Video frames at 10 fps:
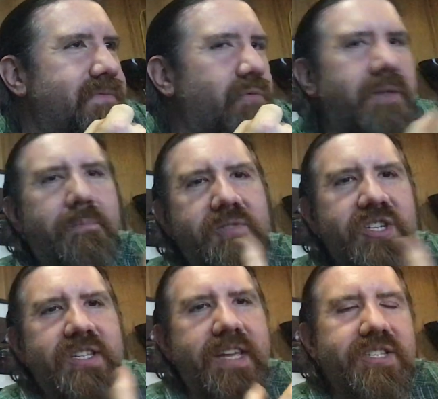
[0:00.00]
with
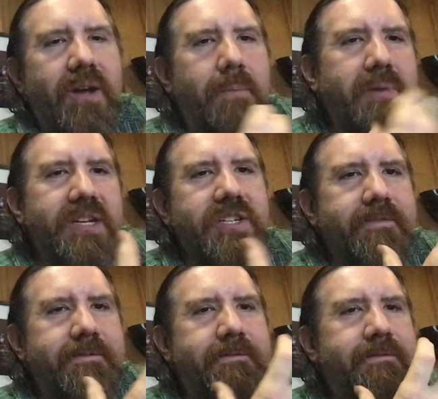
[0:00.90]
just like a bunch
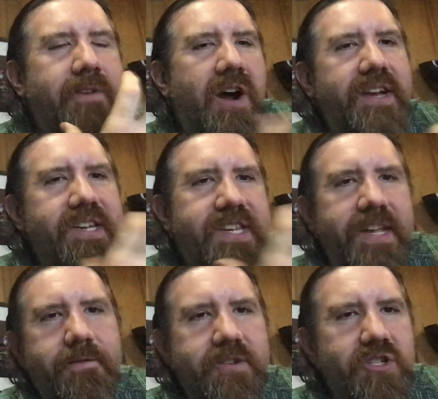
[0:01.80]
of fun,
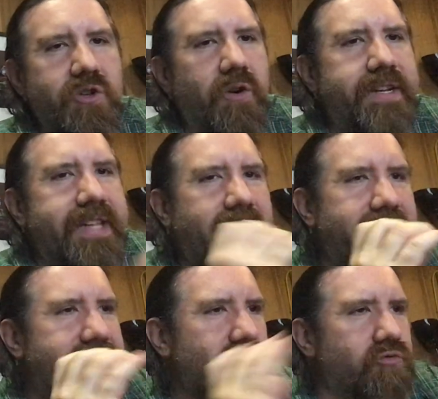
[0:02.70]
different
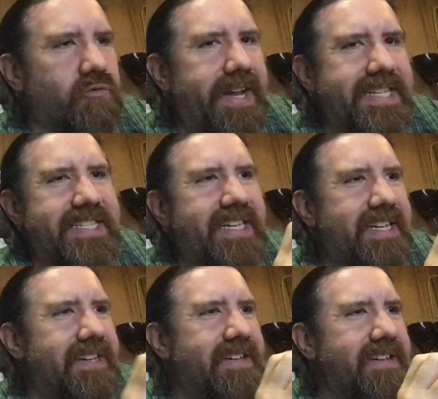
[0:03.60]
storytelling,
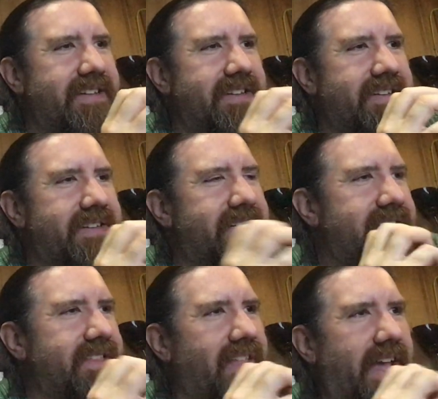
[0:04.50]
crazy,
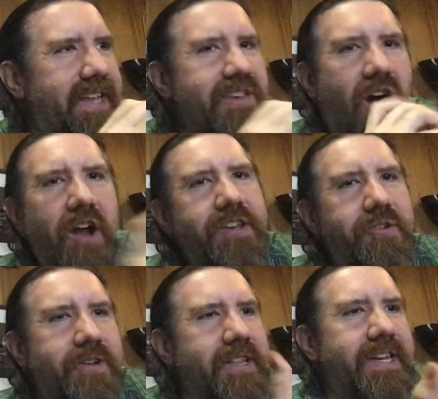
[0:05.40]
like
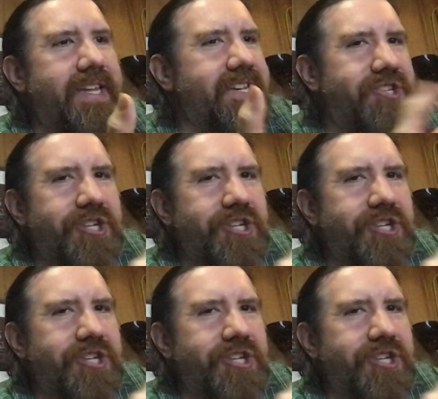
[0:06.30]
non-Euclidean